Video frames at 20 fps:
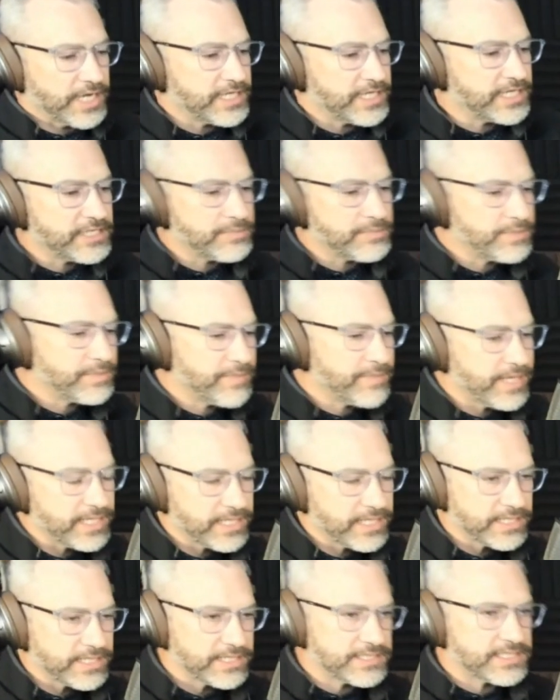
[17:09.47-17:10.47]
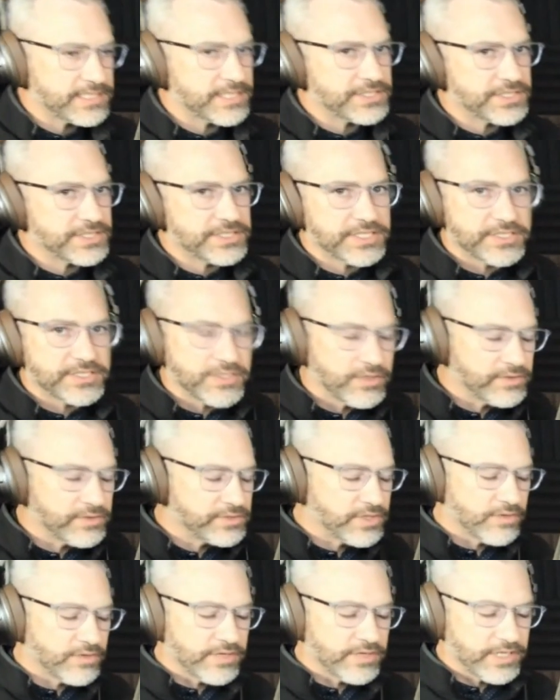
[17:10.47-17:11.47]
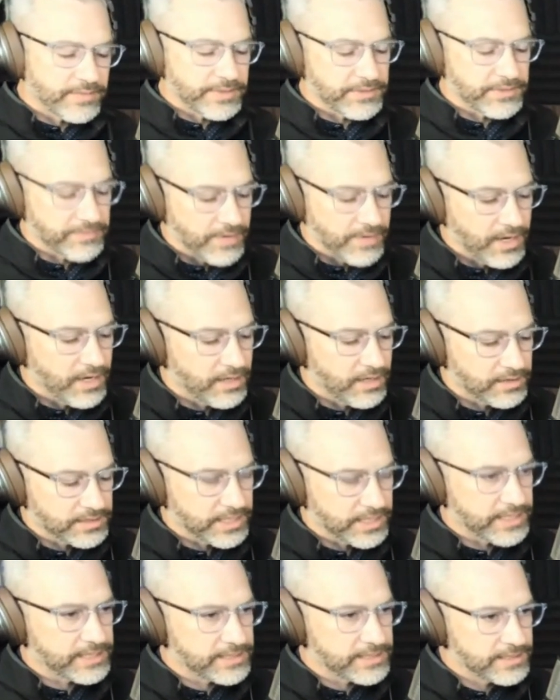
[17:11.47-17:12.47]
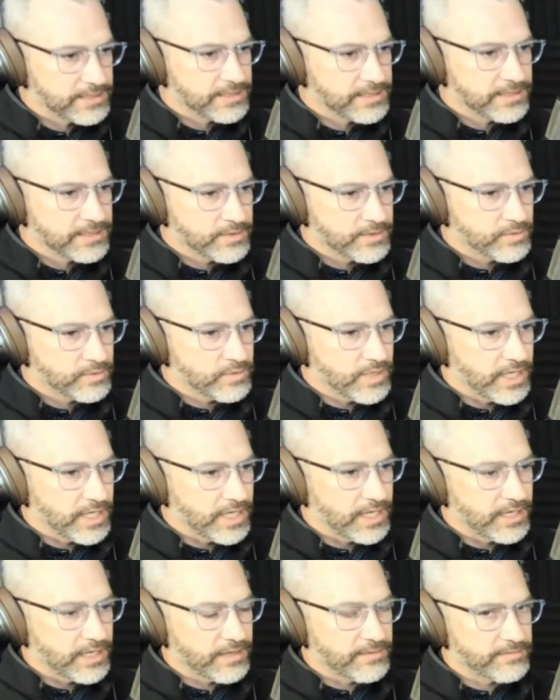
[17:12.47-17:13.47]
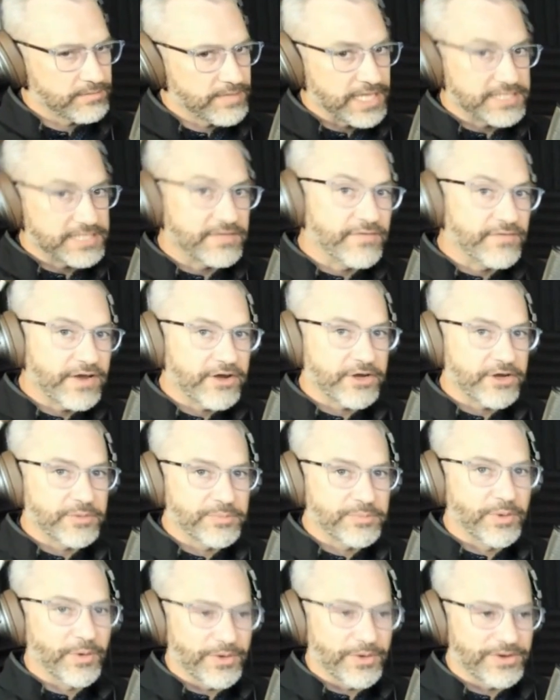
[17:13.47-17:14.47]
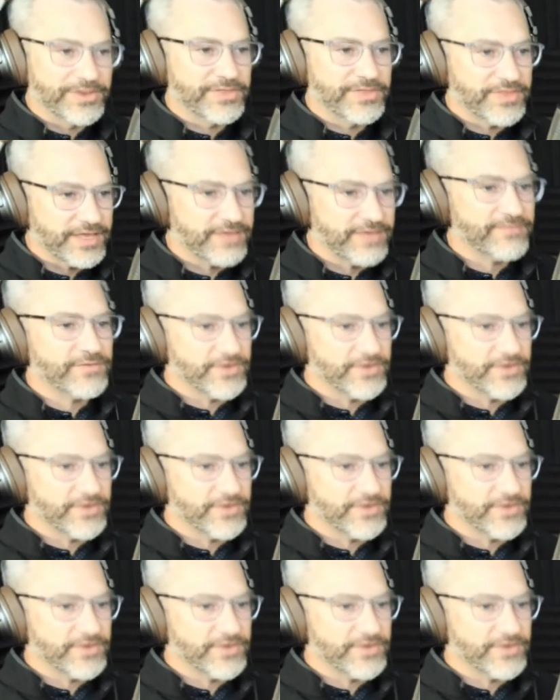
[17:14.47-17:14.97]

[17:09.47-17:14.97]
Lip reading: need to be making decisions. And don't get me wrong, like that's a very important thing for